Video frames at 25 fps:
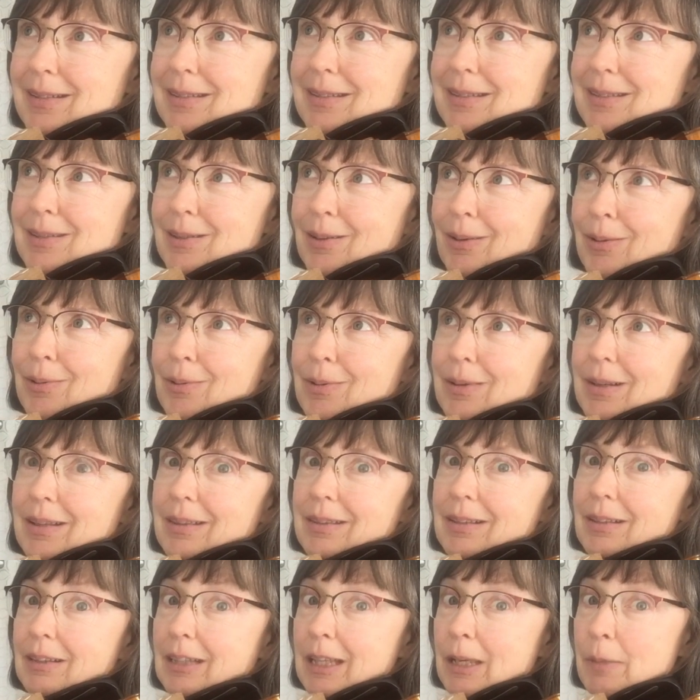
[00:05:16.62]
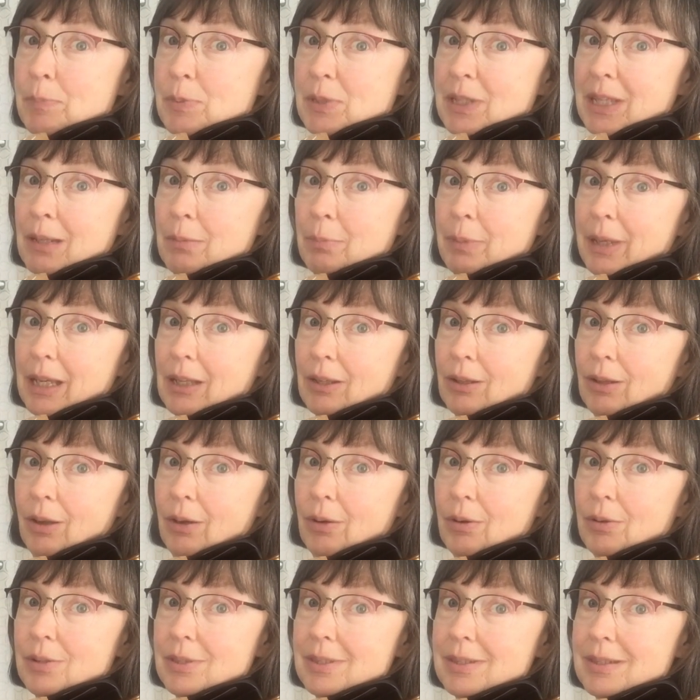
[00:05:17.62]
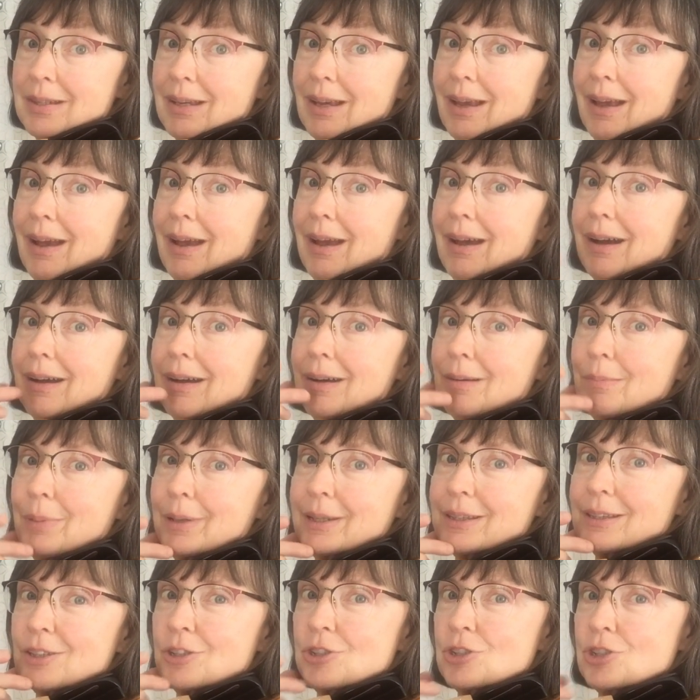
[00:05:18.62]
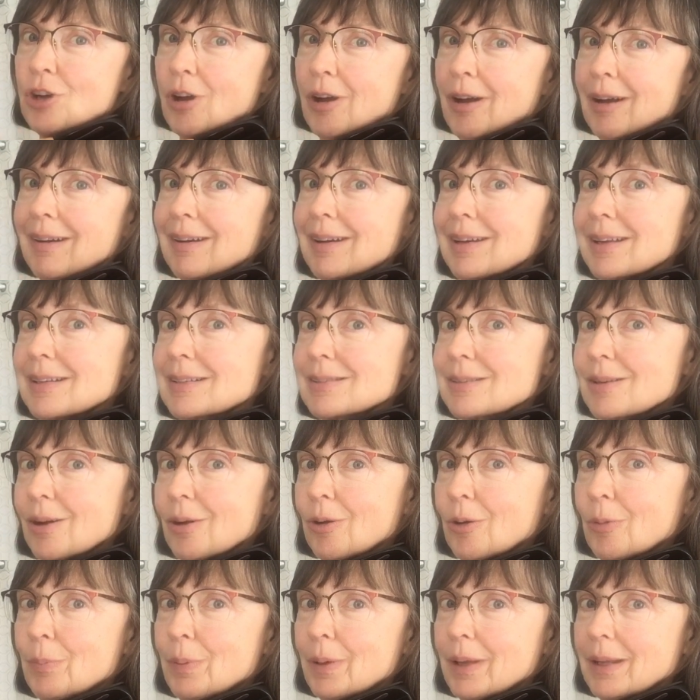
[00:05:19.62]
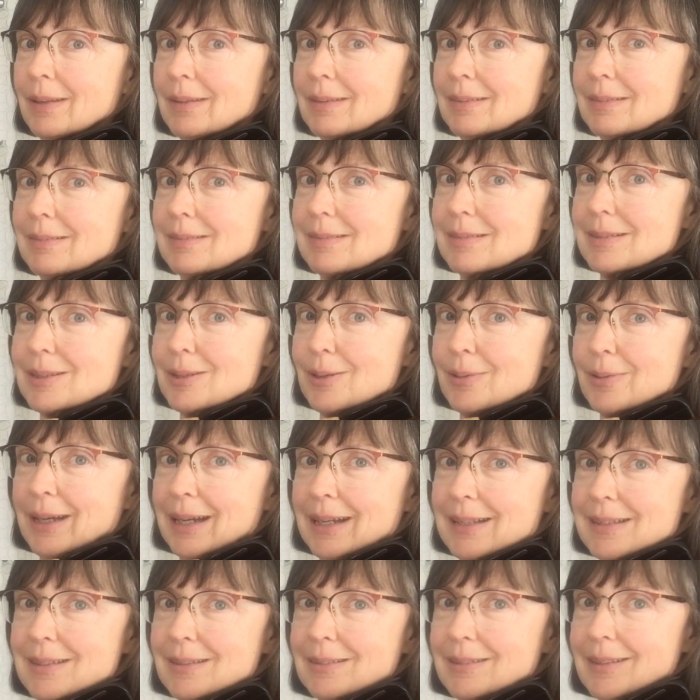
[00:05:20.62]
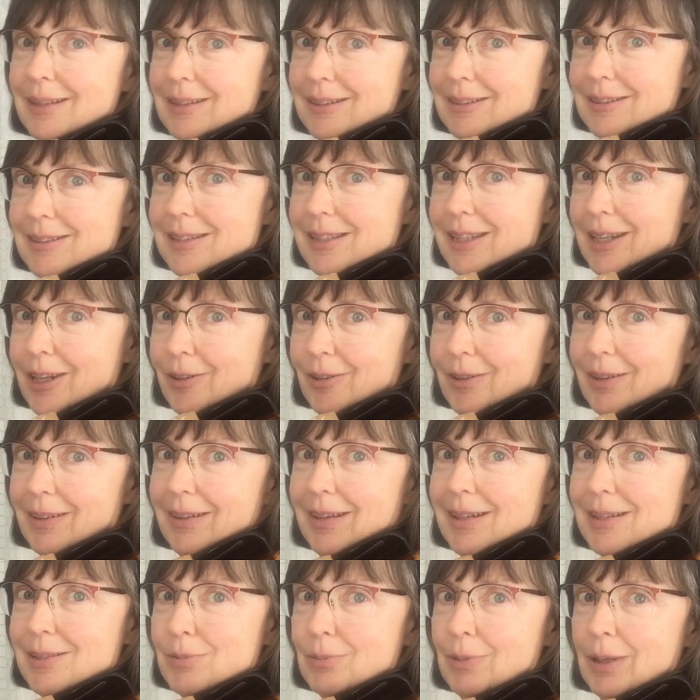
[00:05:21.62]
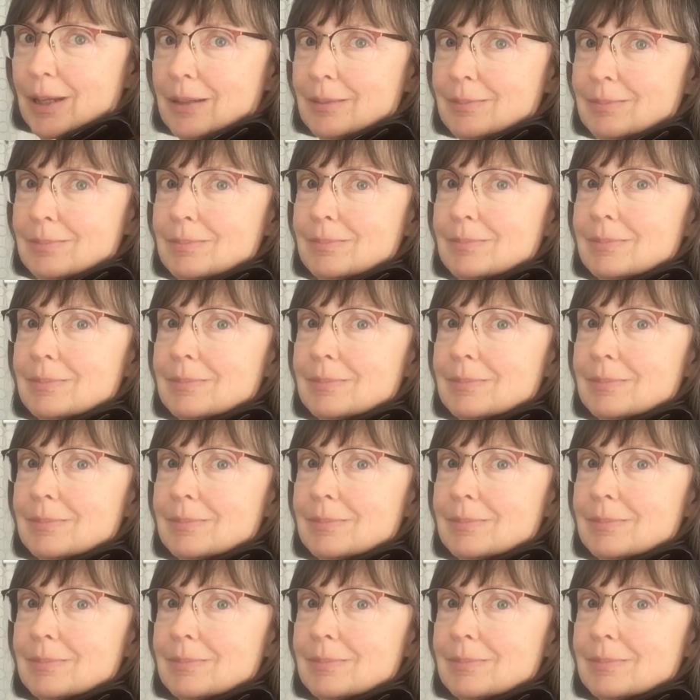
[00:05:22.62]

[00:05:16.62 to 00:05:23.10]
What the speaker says: So the lips can be closed, but the jaw is open. So that's a little secret as well.